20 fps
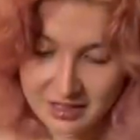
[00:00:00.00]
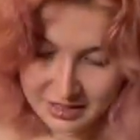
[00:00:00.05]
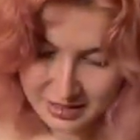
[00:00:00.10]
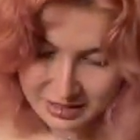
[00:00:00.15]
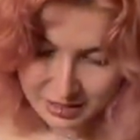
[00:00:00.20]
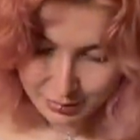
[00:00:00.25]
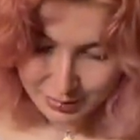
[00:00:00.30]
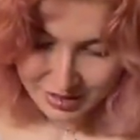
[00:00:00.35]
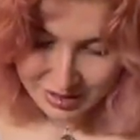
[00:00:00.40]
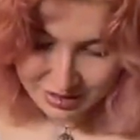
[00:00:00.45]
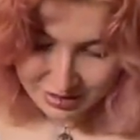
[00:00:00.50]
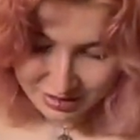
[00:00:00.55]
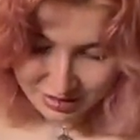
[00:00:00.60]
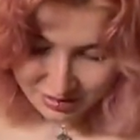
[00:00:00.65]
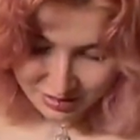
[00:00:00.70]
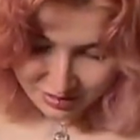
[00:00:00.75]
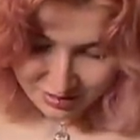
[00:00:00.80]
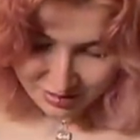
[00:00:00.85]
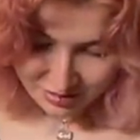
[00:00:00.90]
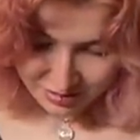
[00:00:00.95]
in the
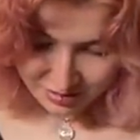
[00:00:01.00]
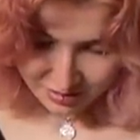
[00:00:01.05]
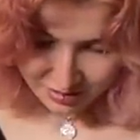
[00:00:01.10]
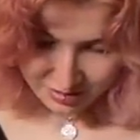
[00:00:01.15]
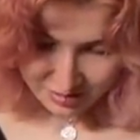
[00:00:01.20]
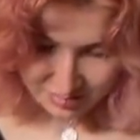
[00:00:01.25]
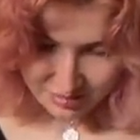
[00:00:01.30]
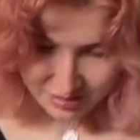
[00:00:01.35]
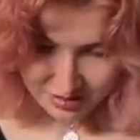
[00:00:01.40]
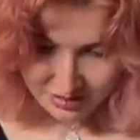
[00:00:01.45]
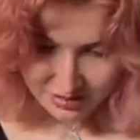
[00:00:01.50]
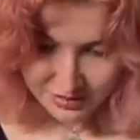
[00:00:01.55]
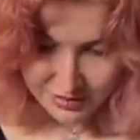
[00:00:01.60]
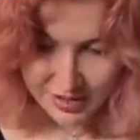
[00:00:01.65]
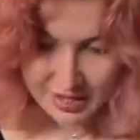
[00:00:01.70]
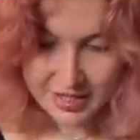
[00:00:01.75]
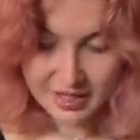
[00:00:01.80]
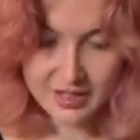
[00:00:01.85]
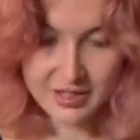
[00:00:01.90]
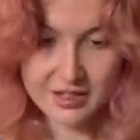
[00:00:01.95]
middle.
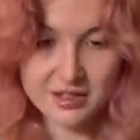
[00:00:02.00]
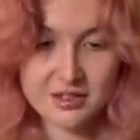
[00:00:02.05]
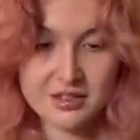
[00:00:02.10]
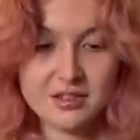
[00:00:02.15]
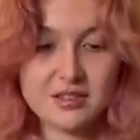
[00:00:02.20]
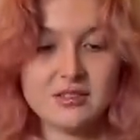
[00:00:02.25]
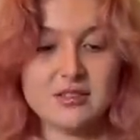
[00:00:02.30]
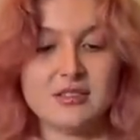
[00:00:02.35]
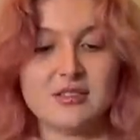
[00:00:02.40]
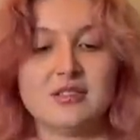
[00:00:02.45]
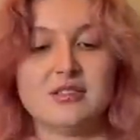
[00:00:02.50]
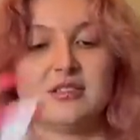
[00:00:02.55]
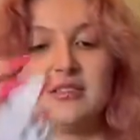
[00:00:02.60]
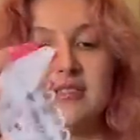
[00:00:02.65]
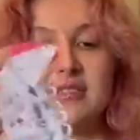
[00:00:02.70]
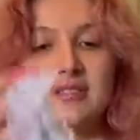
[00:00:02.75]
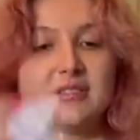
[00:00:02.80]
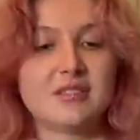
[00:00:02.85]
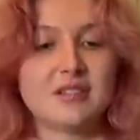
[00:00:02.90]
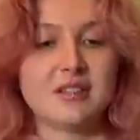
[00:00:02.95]
Very cute, I
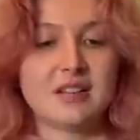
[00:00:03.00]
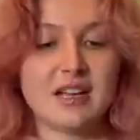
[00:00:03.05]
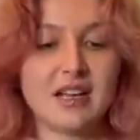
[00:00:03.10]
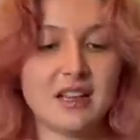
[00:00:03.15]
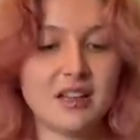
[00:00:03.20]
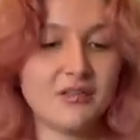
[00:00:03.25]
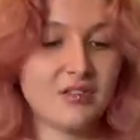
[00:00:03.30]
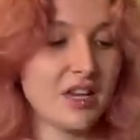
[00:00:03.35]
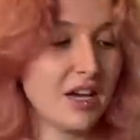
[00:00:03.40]
love